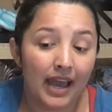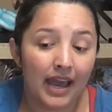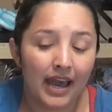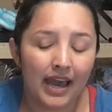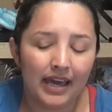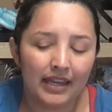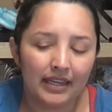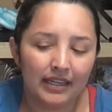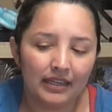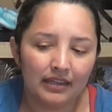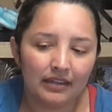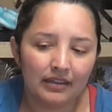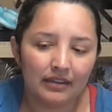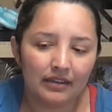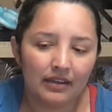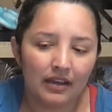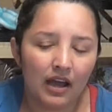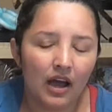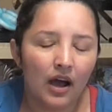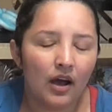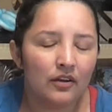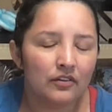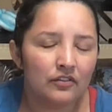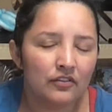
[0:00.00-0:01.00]
attic.
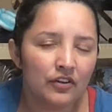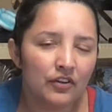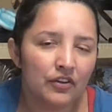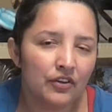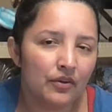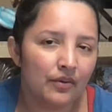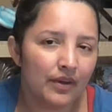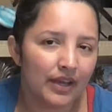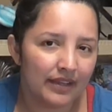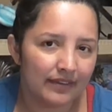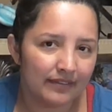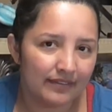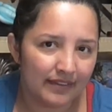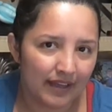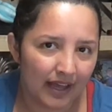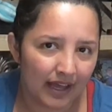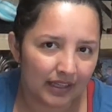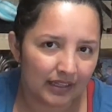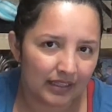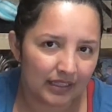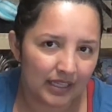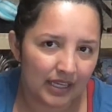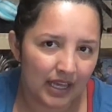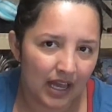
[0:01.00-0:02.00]
I'll show you
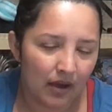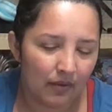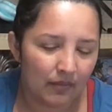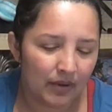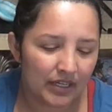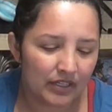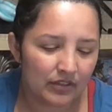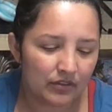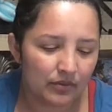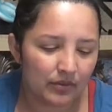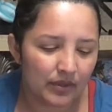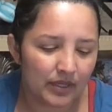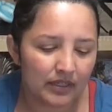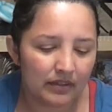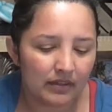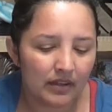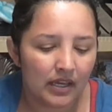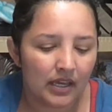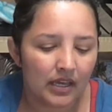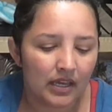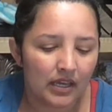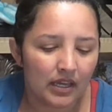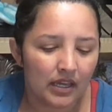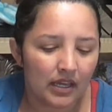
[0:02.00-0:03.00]
exactly how I do it.
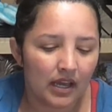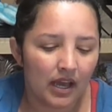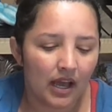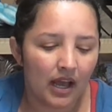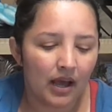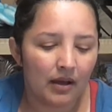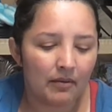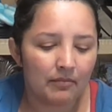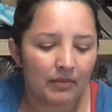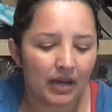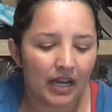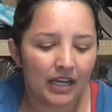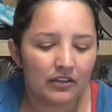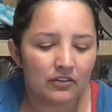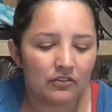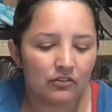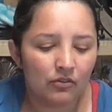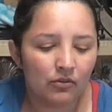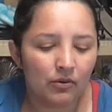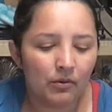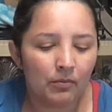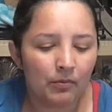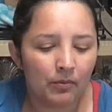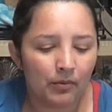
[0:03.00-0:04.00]
I
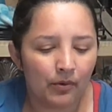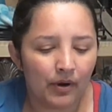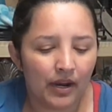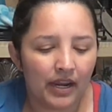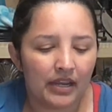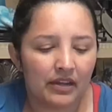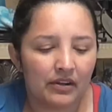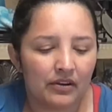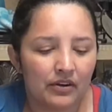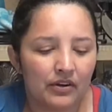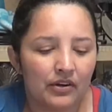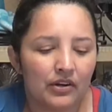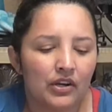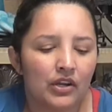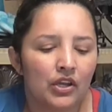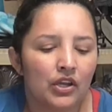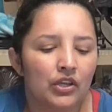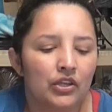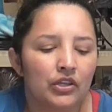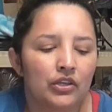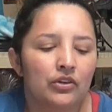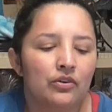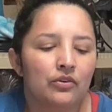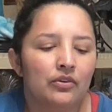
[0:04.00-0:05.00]
do a prayer.
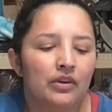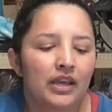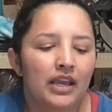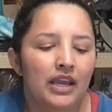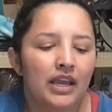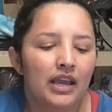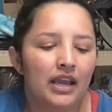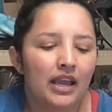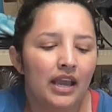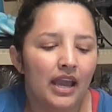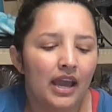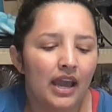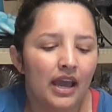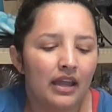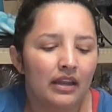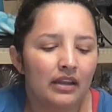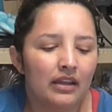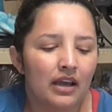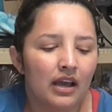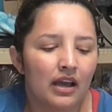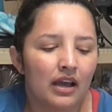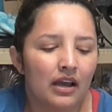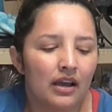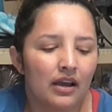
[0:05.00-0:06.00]
You
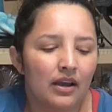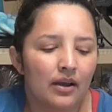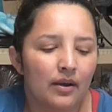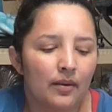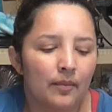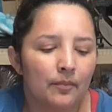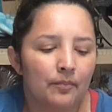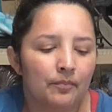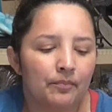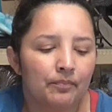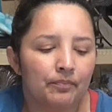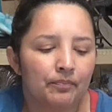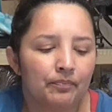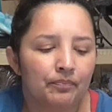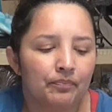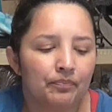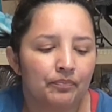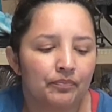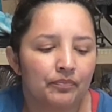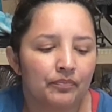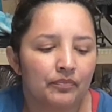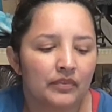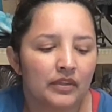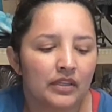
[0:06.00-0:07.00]
can
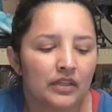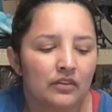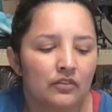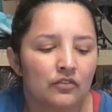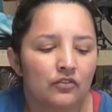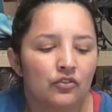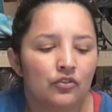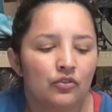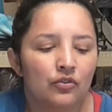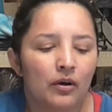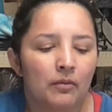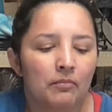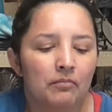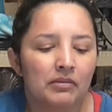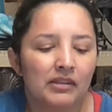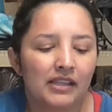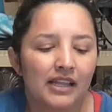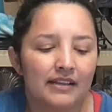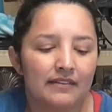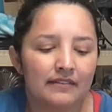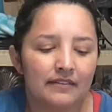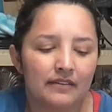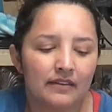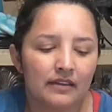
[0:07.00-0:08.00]
do a
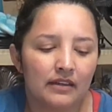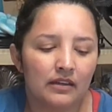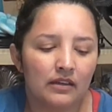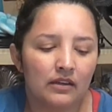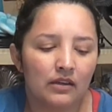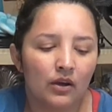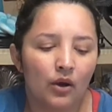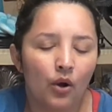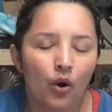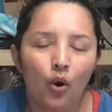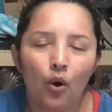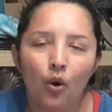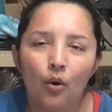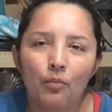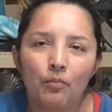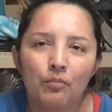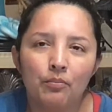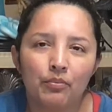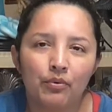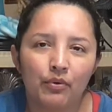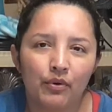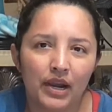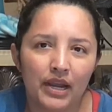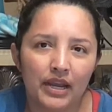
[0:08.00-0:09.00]
blessing
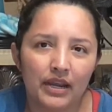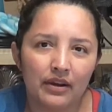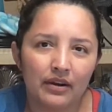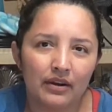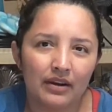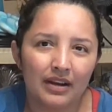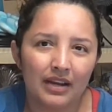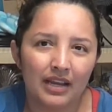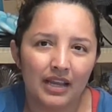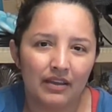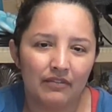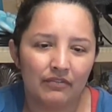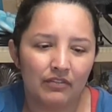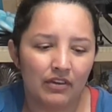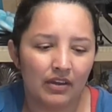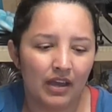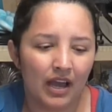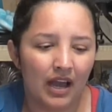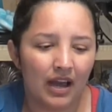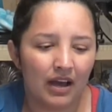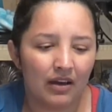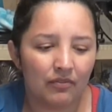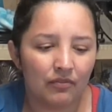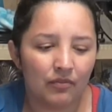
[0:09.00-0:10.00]
home prayer if you
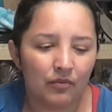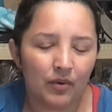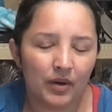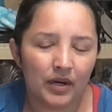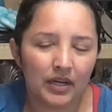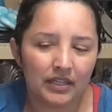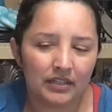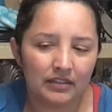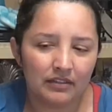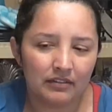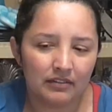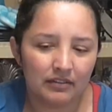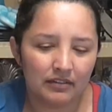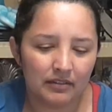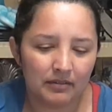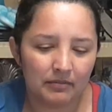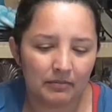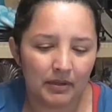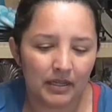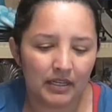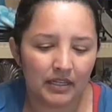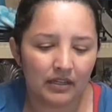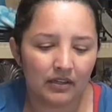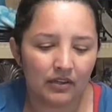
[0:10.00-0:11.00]
have one,
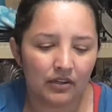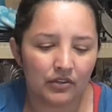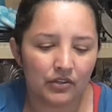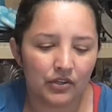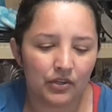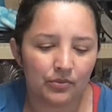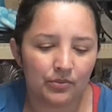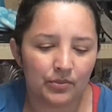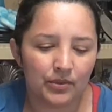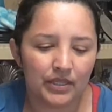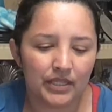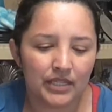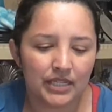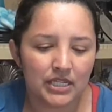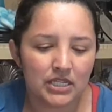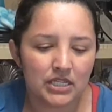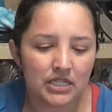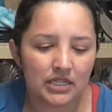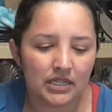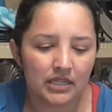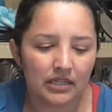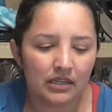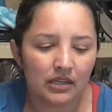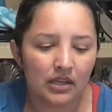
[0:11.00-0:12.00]
depending on your
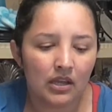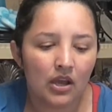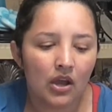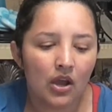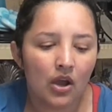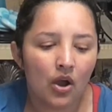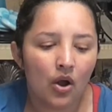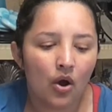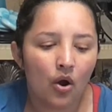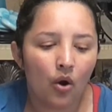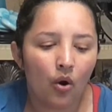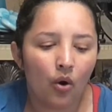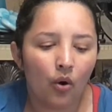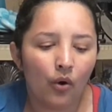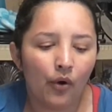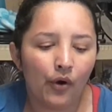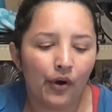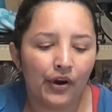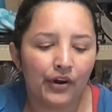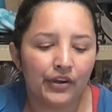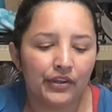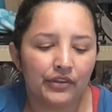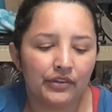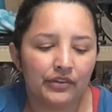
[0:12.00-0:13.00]
religion,
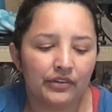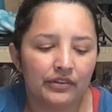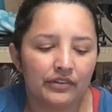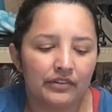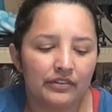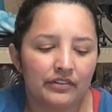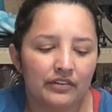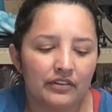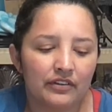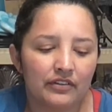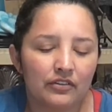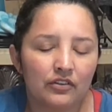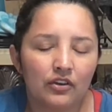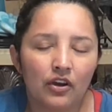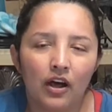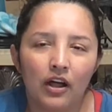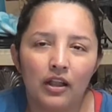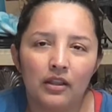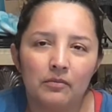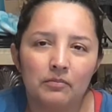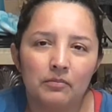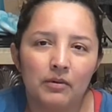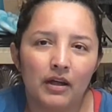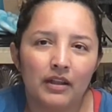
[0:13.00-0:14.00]
or you could just
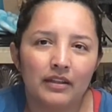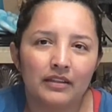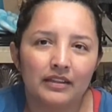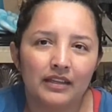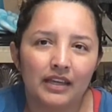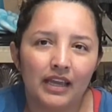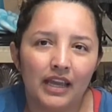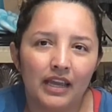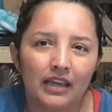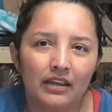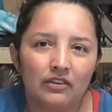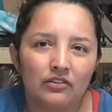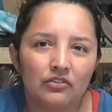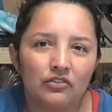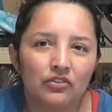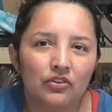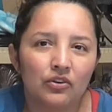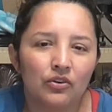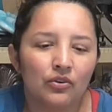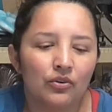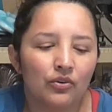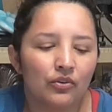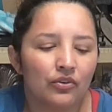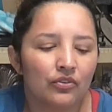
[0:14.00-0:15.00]
call upon the
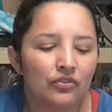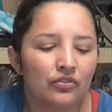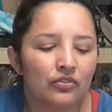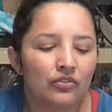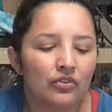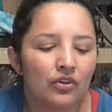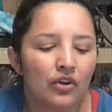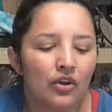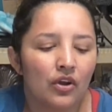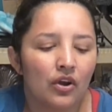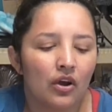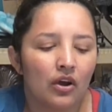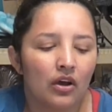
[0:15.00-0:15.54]
angels,